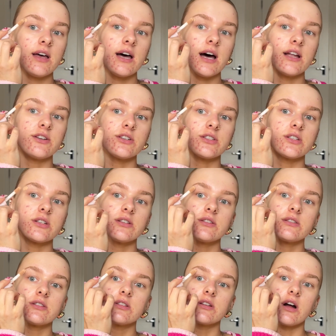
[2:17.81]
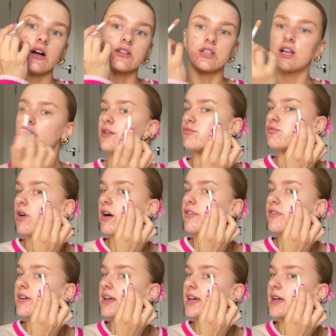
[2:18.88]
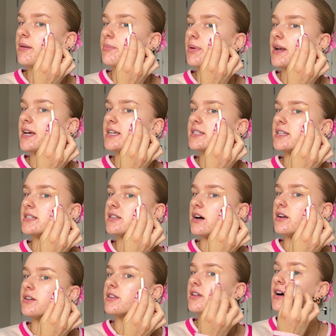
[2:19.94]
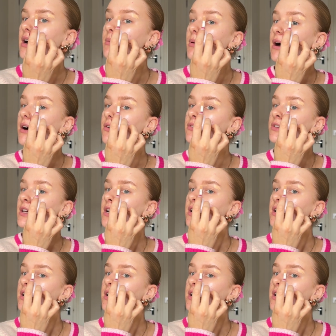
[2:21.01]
and just start to roughly place this under the eyebrows.